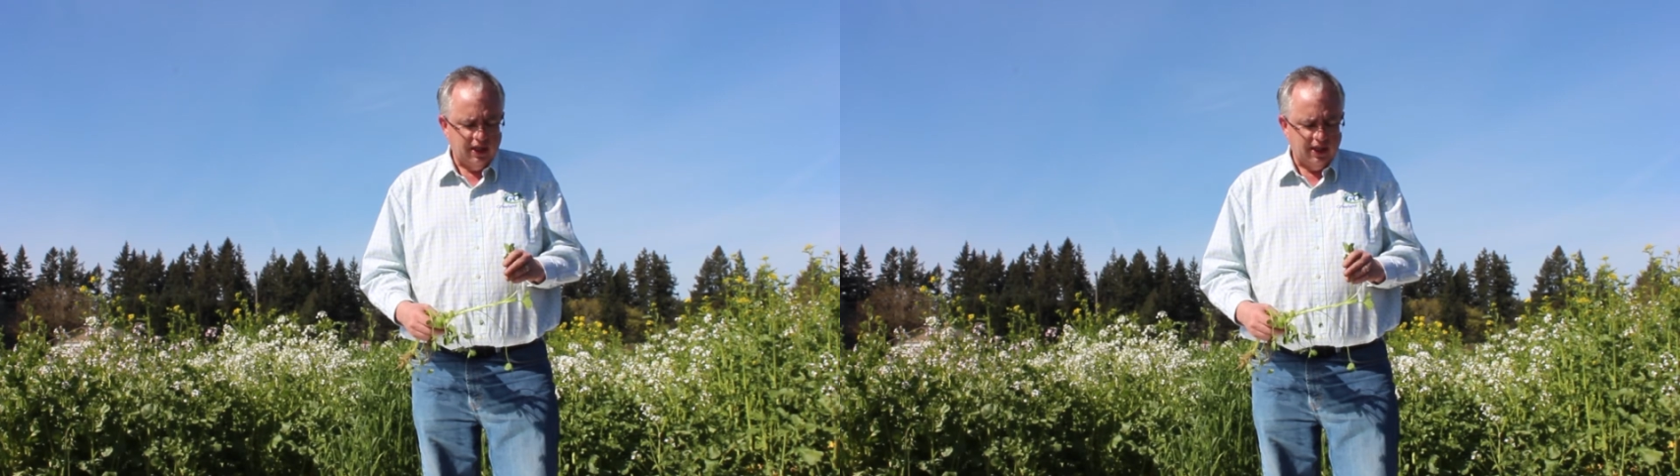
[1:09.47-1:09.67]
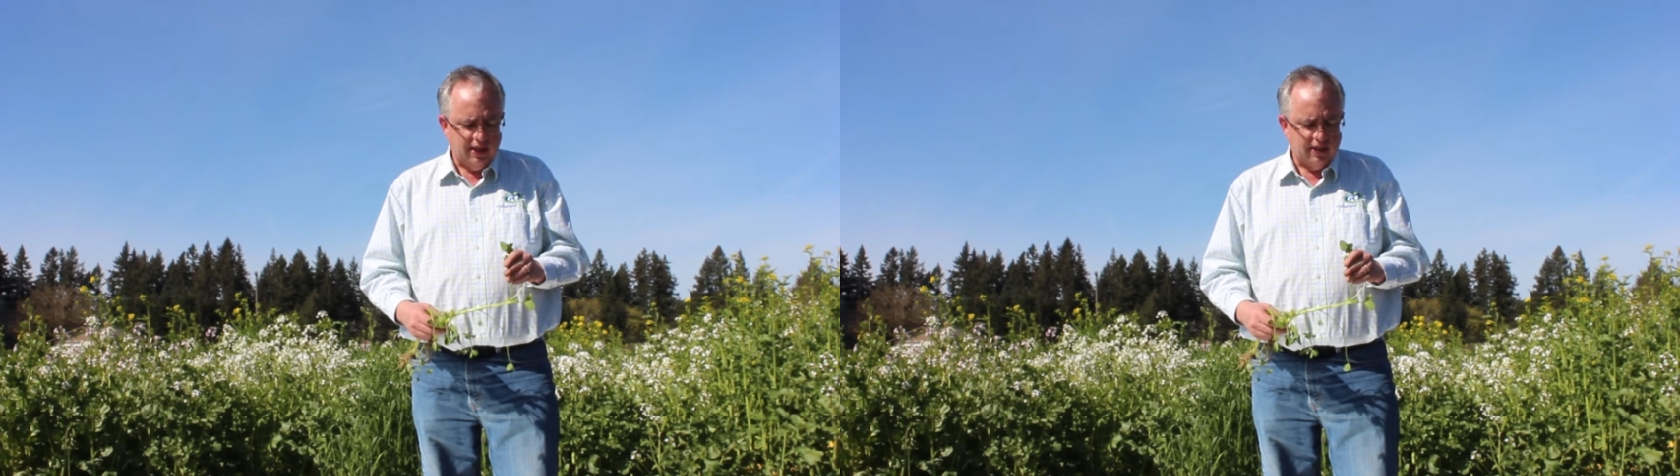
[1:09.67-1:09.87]

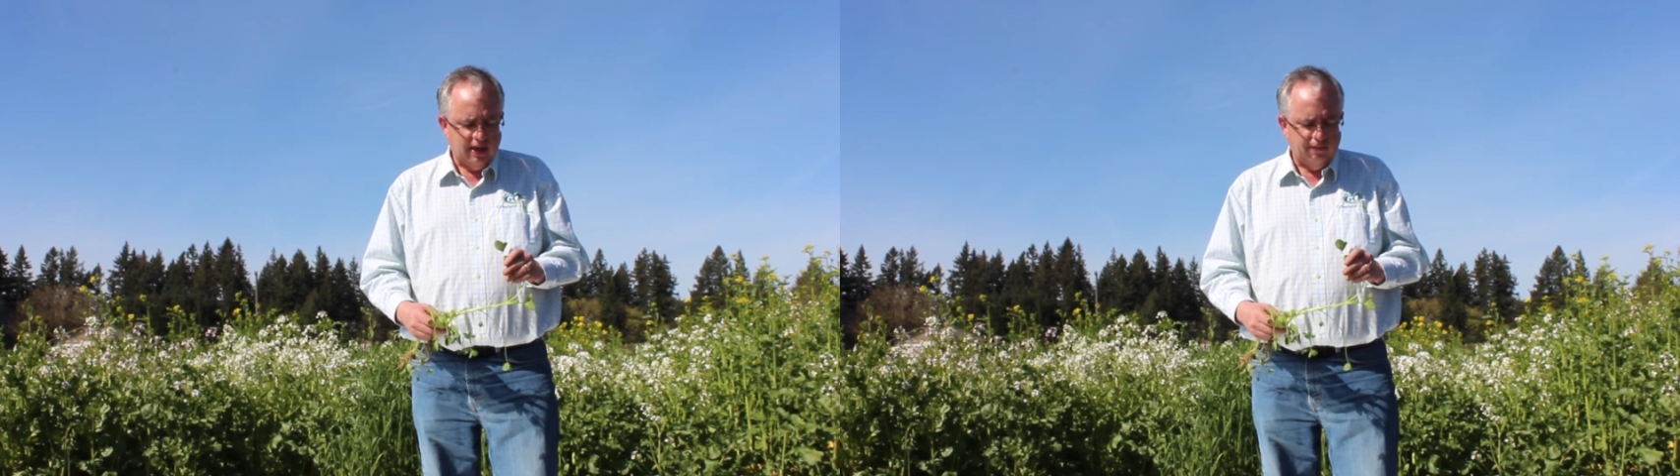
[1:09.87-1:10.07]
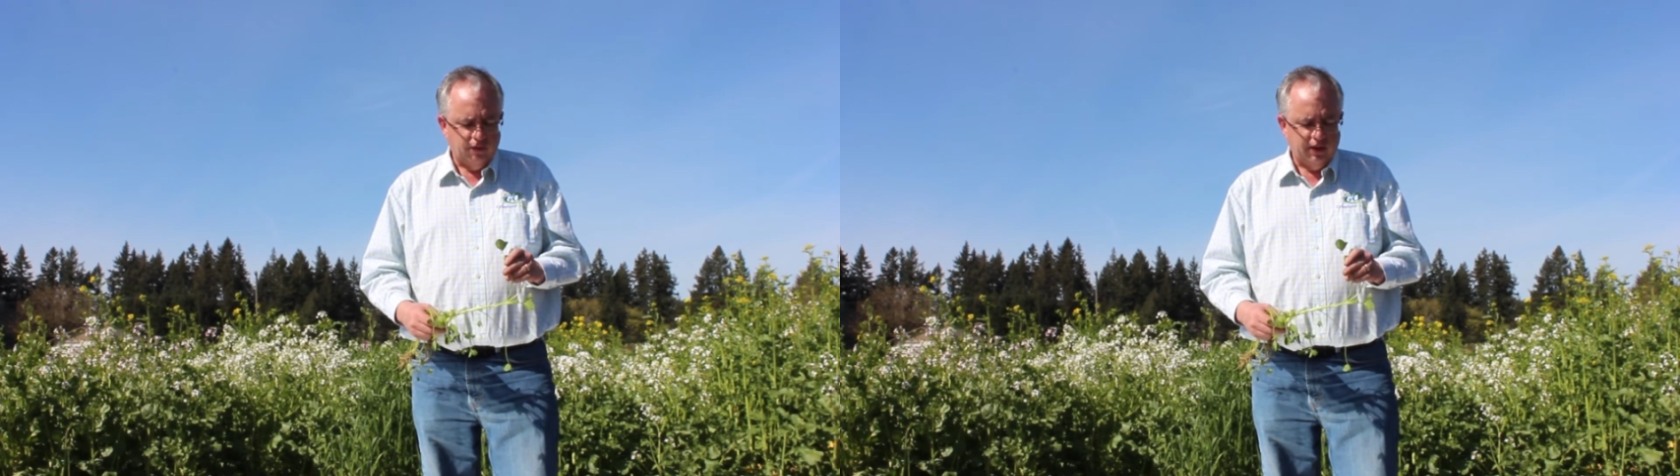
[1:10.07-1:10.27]
at that
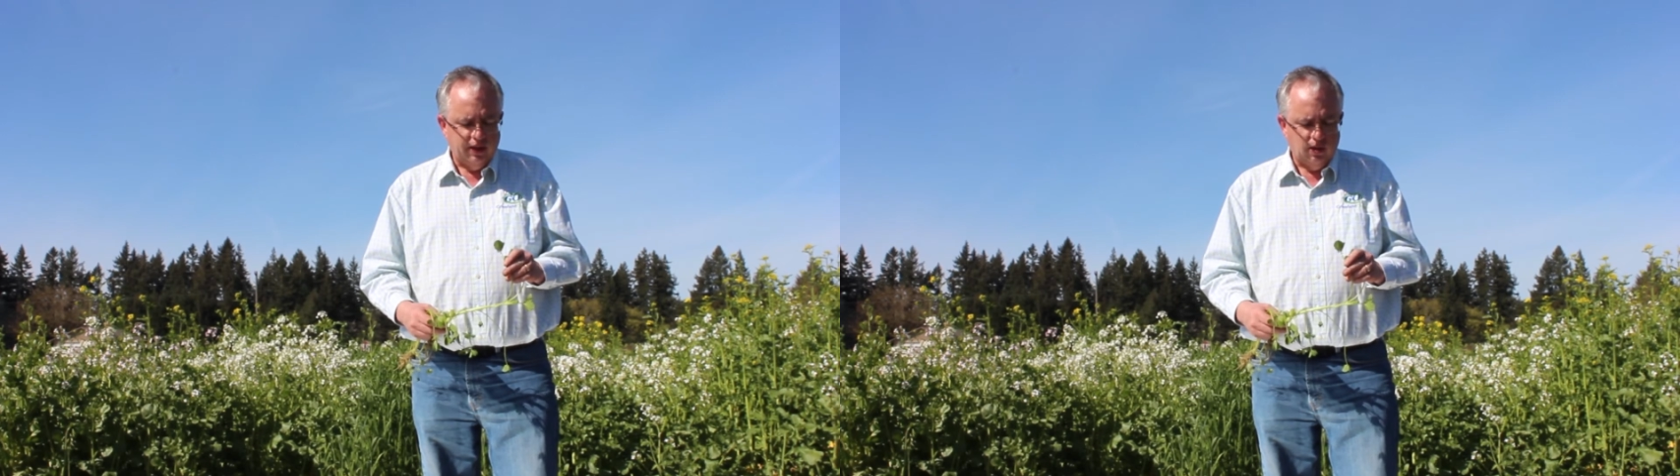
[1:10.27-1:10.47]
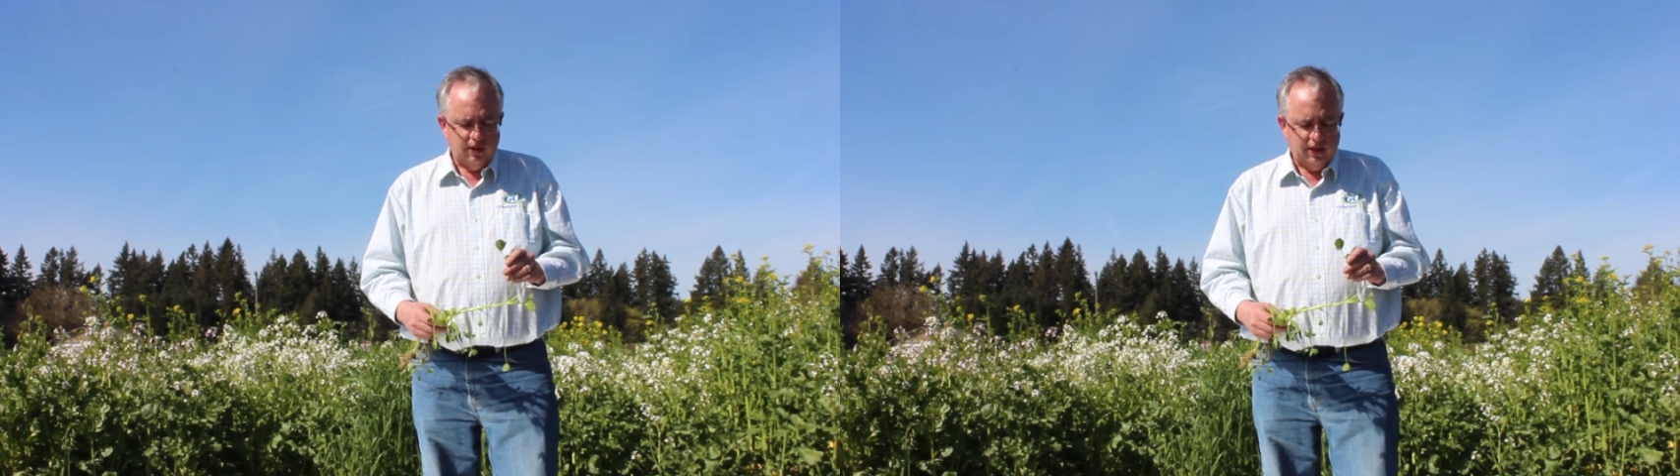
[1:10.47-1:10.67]
time for
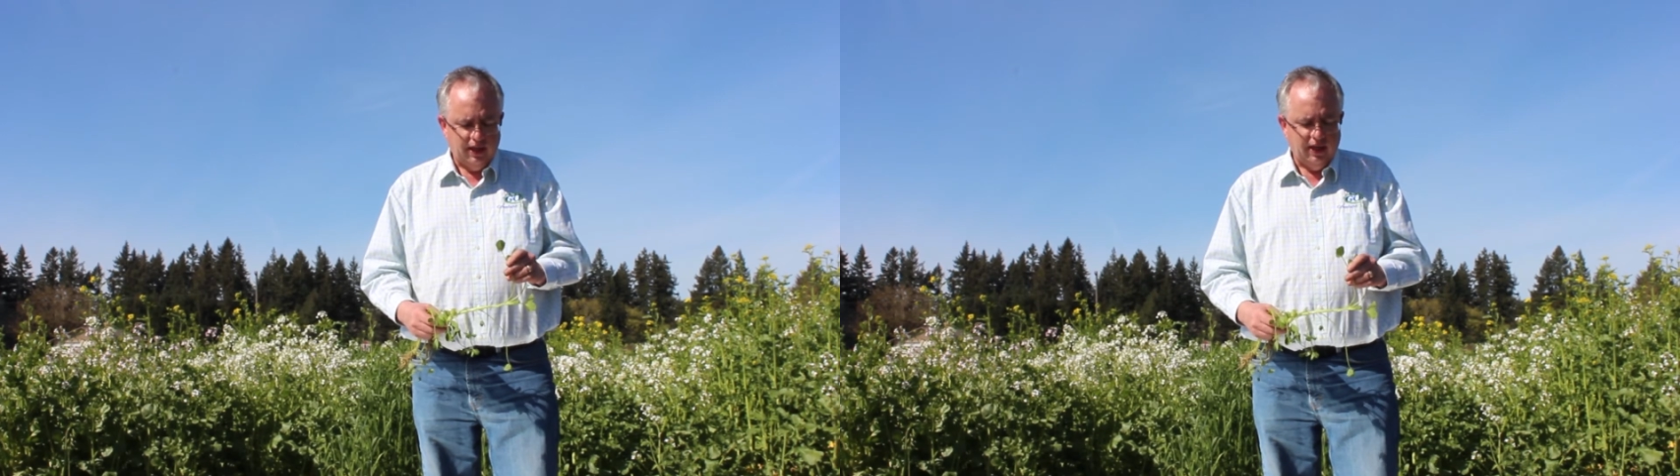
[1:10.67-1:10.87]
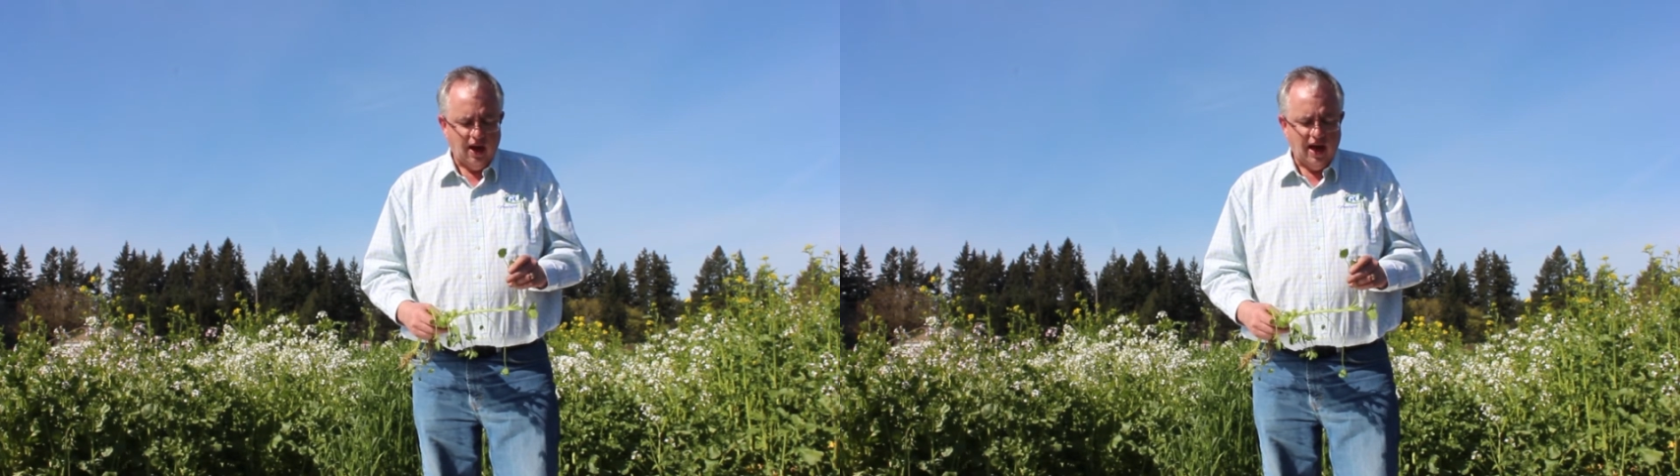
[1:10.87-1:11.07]
deer and they
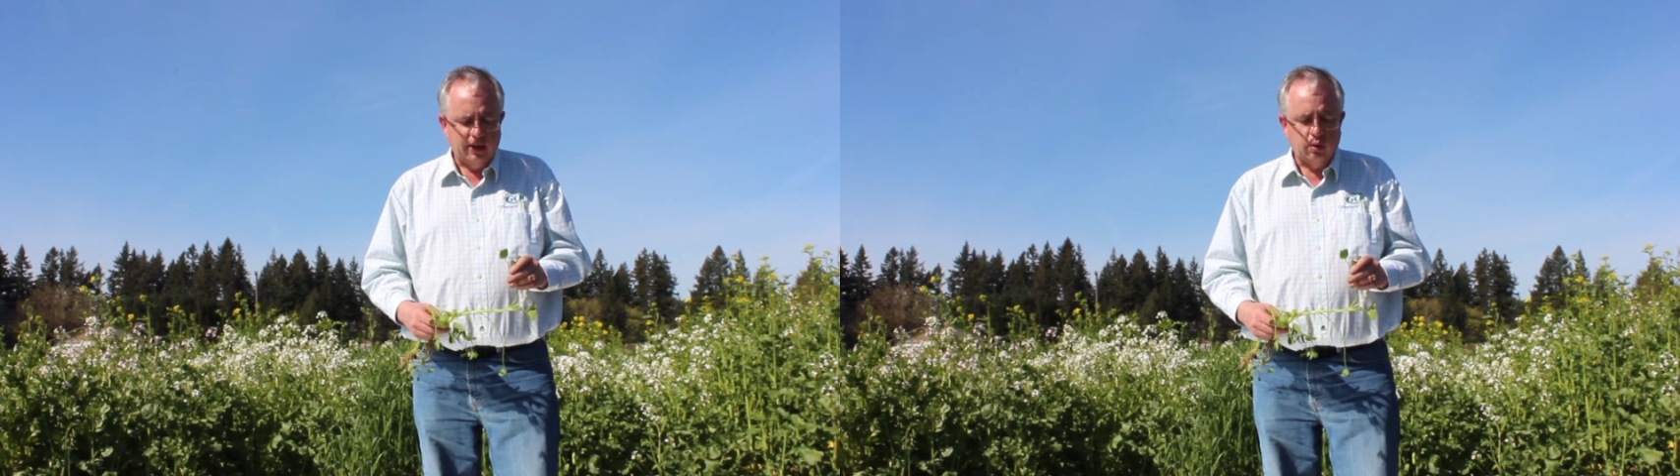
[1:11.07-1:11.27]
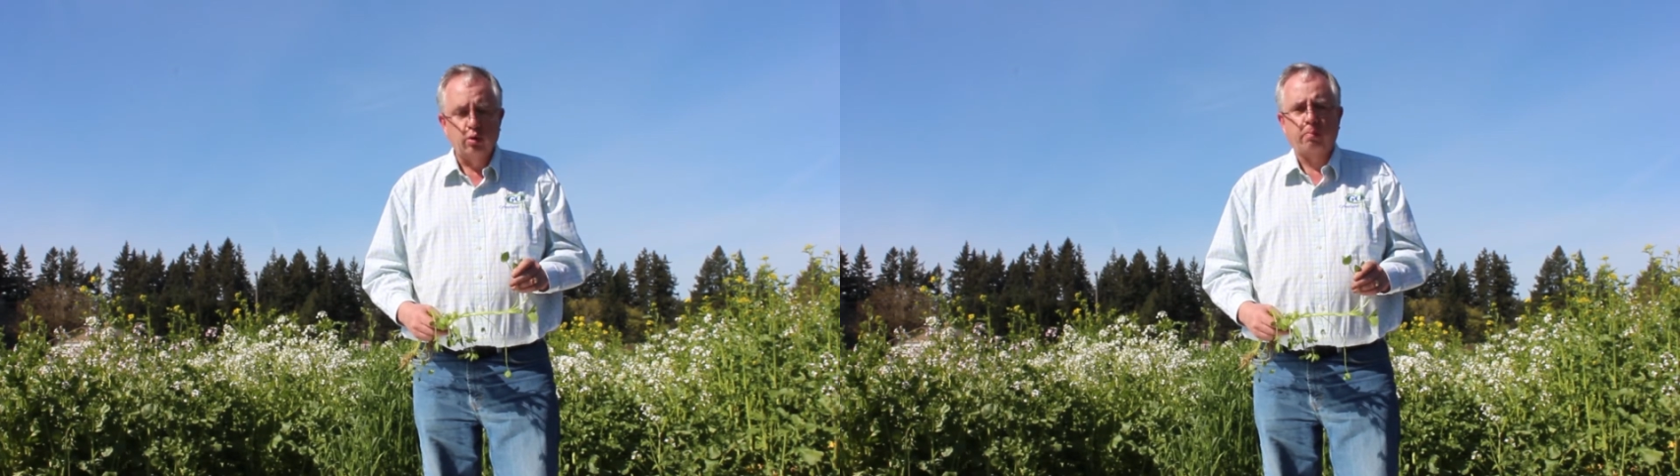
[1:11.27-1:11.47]
need high
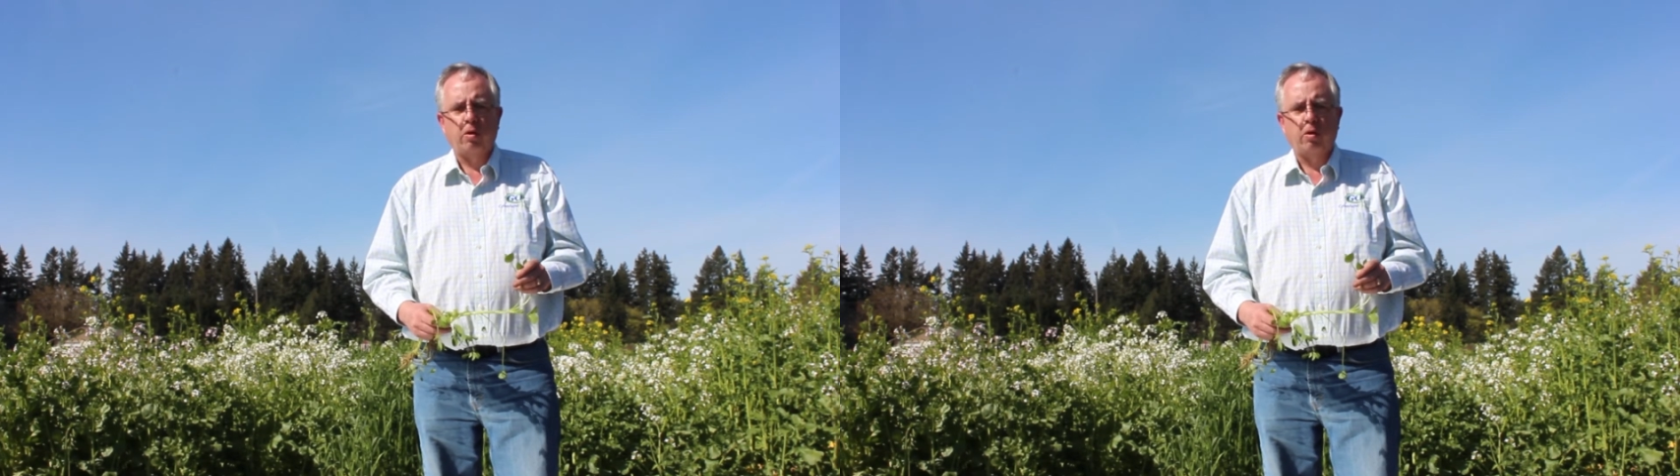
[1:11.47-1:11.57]
crude